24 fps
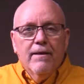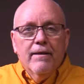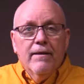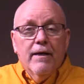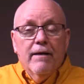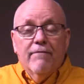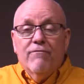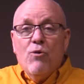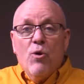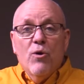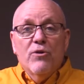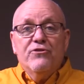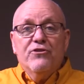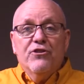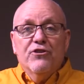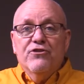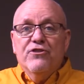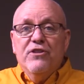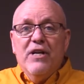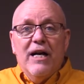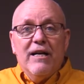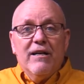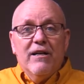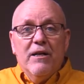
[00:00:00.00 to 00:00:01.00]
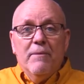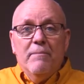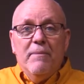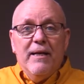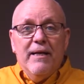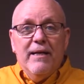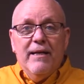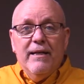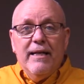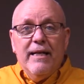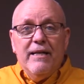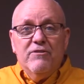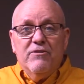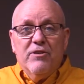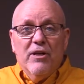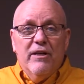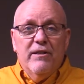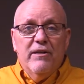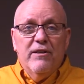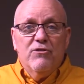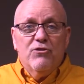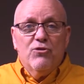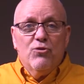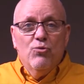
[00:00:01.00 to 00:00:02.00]
Of course, there's not going to be any
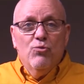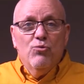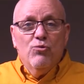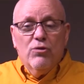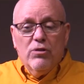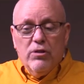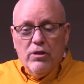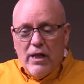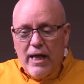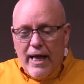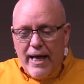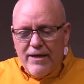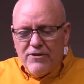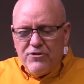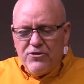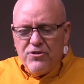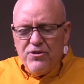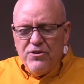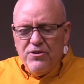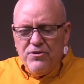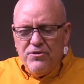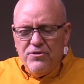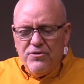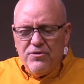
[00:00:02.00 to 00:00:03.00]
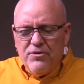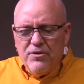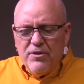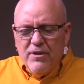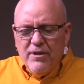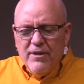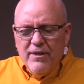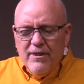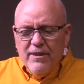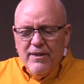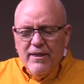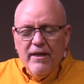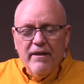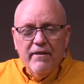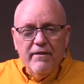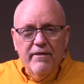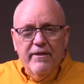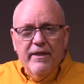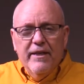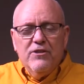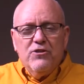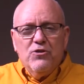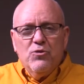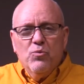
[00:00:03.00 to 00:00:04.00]
Sunday school classes
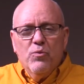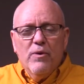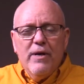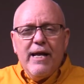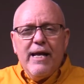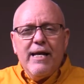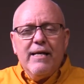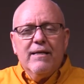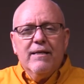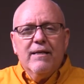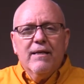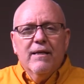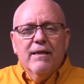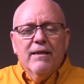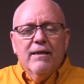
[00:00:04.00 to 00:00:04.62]
this week.